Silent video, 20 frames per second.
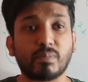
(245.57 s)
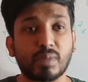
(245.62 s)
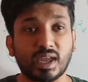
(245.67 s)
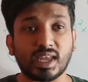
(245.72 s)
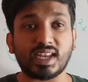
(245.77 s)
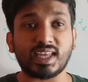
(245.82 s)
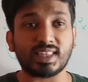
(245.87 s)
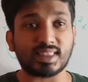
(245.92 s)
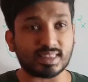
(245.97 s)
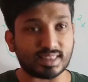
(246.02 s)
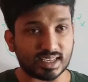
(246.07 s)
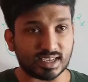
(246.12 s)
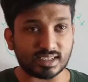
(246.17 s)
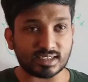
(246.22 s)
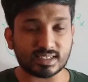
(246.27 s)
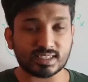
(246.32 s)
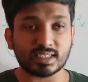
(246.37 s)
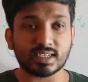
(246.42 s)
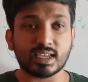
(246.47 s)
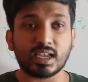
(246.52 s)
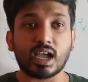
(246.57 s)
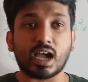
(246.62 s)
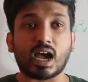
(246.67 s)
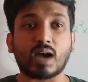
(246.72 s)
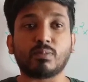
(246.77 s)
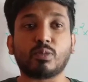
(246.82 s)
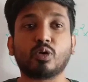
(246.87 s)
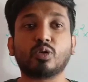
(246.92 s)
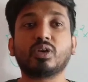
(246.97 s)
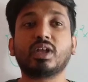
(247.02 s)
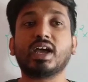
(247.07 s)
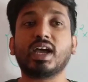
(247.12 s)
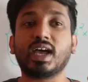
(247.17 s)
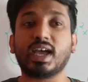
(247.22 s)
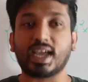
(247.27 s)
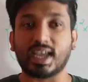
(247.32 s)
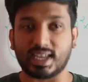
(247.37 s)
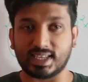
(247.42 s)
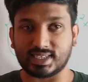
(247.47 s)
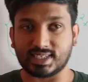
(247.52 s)
many things about
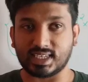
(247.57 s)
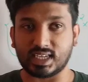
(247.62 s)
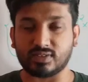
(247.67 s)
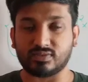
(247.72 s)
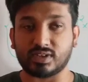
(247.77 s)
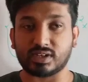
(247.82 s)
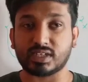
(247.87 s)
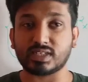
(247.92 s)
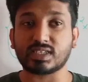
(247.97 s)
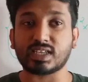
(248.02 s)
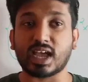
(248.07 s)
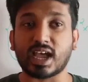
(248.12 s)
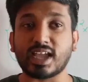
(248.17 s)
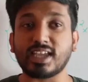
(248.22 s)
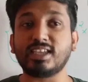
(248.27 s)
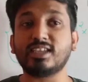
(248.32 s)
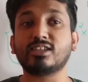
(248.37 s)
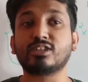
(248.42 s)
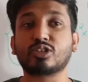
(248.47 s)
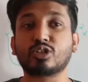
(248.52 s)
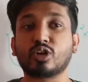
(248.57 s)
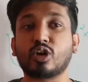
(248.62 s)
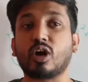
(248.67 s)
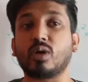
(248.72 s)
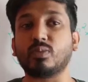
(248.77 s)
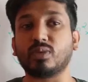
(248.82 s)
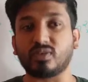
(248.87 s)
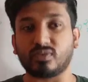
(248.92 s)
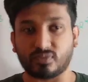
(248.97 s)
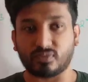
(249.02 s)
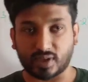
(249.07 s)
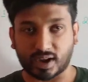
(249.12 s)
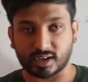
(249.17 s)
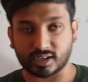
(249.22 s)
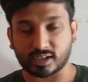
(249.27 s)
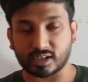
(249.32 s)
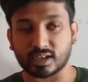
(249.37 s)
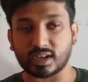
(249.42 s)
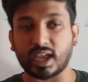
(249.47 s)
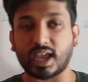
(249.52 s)
HCF, that is highest common
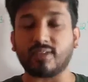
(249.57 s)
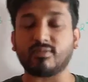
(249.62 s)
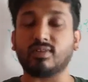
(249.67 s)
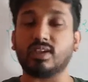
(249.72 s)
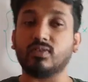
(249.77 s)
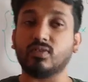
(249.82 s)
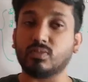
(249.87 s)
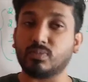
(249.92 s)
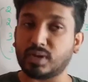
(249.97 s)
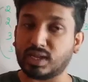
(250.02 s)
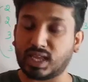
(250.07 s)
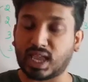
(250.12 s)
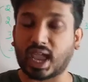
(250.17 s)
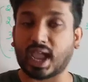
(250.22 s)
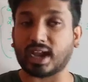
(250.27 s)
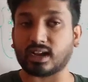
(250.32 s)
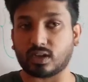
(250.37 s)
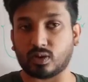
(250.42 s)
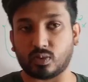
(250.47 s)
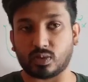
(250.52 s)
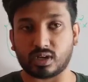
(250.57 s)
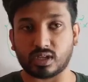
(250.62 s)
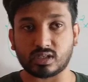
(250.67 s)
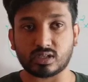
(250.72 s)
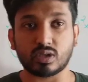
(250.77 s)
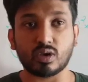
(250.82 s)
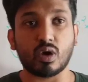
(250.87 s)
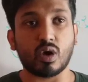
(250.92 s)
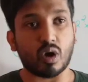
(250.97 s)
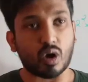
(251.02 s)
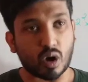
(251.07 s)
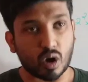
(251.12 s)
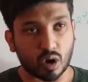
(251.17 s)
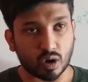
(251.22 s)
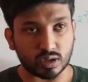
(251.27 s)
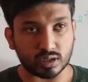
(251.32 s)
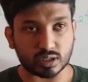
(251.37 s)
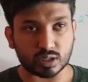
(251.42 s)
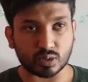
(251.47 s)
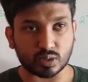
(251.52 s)
factor. I have given many activities
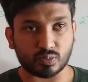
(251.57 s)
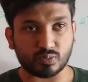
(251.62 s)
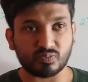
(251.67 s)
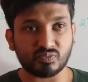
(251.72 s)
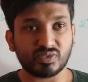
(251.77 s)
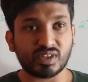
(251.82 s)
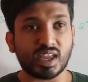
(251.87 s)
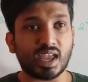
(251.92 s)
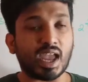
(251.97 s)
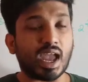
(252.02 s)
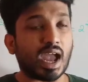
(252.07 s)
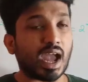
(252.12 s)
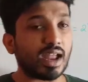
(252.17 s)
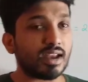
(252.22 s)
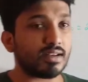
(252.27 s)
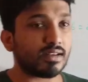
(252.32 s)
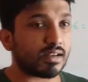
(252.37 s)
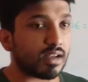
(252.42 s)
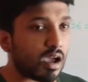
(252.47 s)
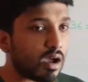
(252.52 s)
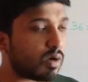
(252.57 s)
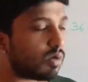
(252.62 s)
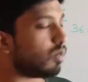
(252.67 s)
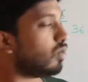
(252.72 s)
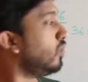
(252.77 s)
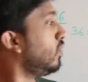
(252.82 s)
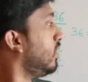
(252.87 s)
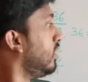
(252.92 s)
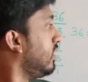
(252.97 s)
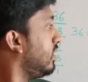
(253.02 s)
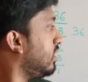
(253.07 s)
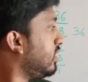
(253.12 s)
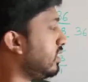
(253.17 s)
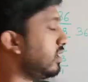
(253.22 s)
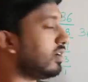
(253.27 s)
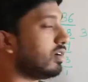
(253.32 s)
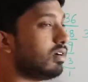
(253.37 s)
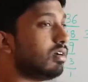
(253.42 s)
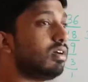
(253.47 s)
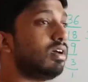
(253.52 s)
also. And now
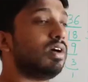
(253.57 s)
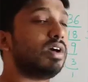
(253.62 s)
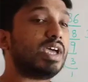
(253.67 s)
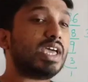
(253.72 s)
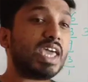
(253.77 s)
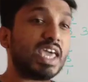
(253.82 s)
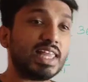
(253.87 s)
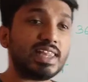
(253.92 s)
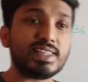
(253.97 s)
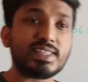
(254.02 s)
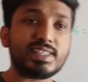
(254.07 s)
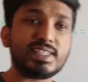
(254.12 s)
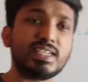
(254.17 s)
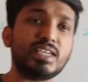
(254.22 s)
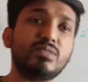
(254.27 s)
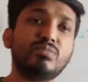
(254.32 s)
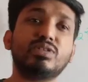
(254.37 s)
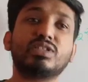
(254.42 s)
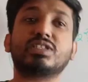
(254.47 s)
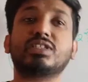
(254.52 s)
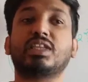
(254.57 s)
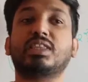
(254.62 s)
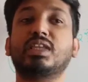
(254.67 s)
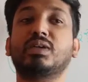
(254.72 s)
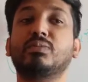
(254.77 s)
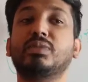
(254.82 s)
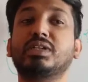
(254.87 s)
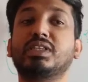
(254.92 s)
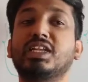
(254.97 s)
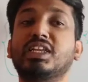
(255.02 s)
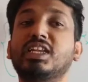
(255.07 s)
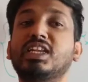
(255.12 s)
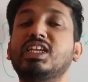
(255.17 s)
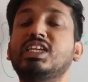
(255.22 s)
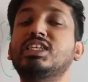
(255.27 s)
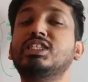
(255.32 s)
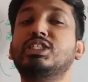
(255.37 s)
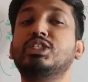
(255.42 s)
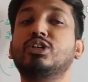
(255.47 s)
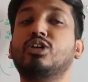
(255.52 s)
here LCM is nothing but the
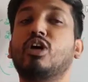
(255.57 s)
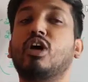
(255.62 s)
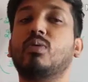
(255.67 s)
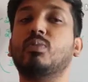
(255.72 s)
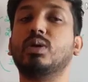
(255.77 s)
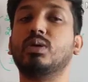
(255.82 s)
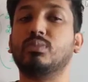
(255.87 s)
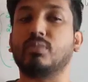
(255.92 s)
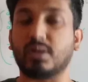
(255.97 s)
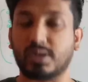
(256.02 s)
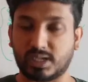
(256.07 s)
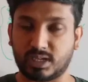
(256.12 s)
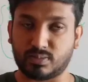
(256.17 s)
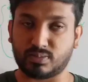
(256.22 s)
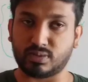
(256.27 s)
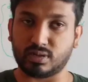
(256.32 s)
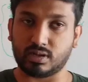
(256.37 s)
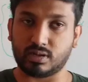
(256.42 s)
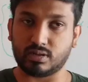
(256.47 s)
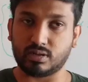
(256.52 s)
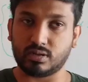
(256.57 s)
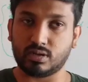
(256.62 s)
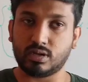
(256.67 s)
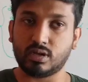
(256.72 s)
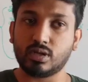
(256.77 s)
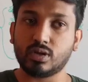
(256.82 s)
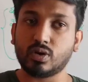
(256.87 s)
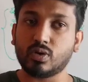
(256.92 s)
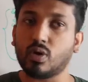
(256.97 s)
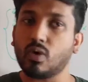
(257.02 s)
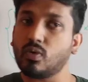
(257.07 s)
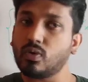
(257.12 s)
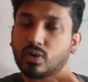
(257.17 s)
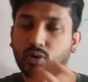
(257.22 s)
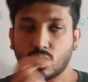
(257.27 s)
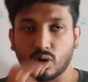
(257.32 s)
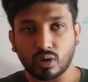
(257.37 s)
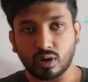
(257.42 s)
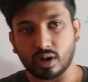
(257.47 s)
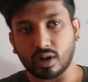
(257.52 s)
least common multiple.
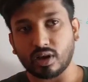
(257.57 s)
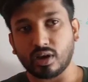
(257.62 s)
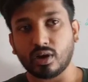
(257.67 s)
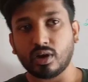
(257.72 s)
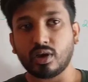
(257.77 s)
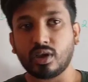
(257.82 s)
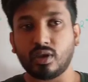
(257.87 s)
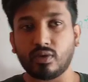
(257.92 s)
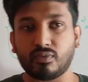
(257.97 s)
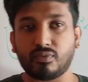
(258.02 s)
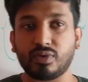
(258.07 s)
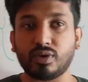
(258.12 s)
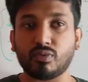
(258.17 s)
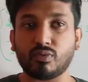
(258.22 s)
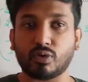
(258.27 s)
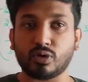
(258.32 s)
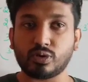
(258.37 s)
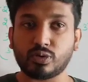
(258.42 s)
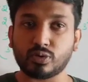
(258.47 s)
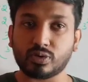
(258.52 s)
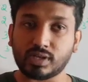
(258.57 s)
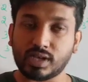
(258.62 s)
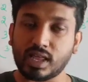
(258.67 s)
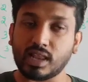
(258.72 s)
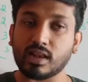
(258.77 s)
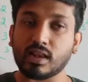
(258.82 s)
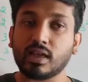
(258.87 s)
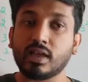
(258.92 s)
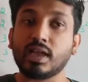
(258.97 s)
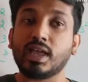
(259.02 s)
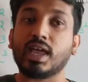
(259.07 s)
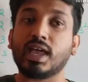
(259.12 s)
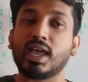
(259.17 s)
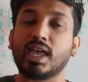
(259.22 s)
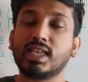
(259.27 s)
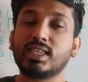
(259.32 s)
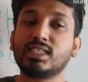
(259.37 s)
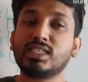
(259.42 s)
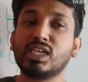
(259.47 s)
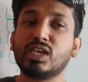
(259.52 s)
Overall, if we want to tell,
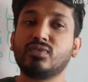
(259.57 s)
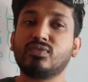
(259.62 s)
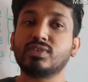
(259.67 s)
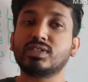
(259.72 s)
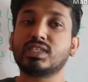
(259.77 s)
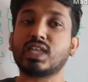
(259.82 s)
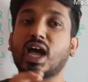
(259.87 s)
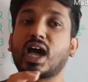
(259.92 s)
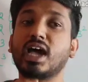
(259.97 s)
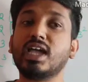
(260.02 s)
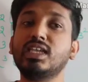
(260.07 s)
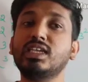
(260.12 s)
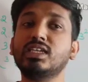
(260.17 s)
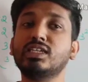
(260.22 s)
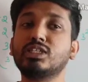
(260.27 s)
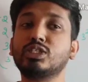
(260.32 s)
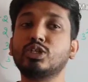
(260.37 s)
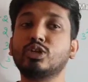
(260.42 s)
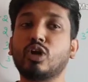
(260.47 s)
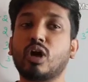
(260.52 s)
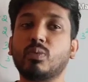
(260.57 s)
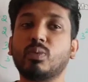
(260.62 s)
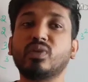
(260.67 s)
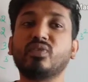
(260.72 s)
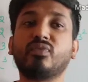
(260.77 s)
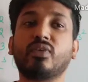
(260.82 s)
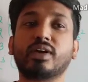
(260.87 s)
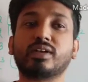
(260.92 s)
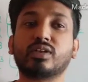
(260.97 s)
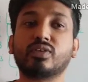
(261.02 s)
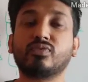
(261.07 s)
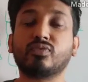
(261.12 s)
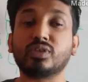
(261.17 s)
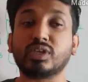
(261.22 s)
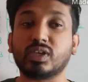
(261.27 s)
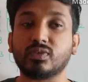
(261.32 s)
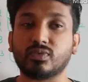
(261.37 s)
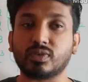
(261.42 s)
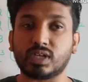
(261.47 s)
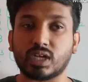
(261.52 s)
HCF is the highest common factor for
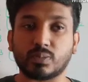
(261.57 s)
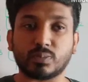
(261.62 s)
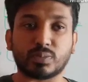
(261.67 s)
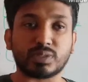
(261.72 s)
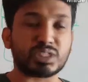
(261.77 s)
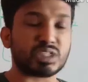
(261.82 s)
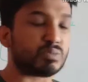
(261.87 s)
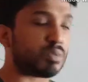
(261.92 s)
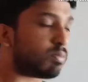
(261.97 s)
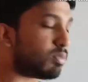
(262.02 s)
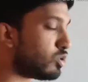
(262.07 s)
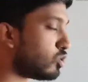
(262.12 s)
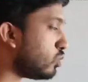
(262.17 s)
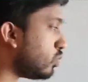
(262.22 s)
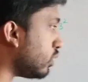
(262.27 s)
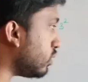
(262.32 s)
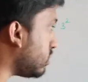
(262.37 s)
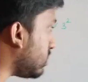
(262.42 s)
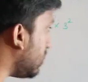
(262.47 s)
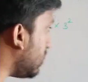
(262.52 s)
given numbers. If there are 2 or